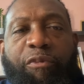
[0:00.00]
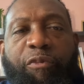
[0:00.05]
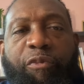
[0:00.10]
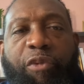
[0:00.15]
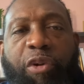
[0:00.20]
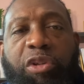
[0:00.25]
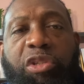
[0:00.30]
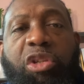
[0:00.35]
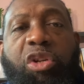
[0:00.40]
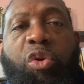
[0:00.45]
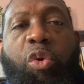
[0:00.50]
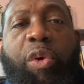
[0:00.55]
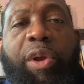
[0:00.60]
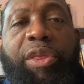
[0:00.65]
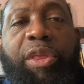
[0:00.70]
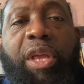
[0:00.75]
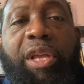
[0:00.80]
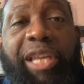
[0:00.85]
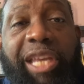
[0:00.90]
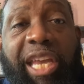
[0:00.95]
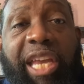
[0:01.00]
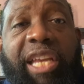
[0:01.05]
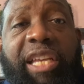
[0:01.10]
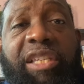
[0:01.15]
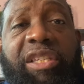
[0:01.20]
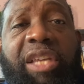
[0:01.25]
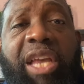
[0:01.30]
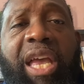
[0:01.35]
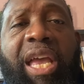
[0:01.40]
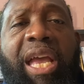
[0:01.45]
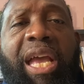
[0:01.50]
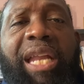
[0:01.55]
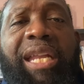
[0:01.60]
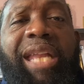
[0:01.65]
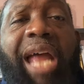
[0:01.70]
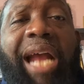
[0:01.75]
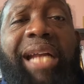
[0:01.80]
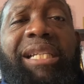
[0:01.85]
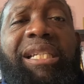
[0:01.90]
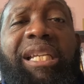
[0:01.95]
1 Kings
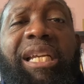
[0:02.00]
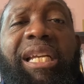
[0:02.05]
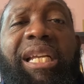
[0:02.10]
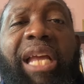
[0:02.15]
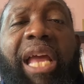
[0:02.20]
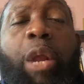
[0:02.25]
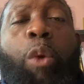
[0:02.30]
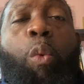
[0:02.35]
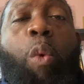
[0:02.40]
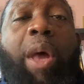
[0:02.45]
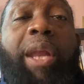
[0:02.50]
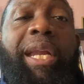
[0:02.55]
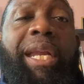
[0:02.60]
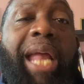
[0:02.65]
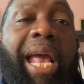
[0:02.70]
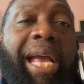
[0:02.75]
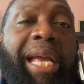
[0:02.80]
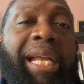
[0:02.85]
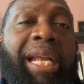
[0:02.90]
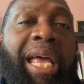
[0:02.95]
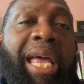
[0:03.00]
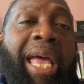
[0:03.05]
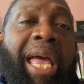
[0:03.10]
19 and 1 and 8.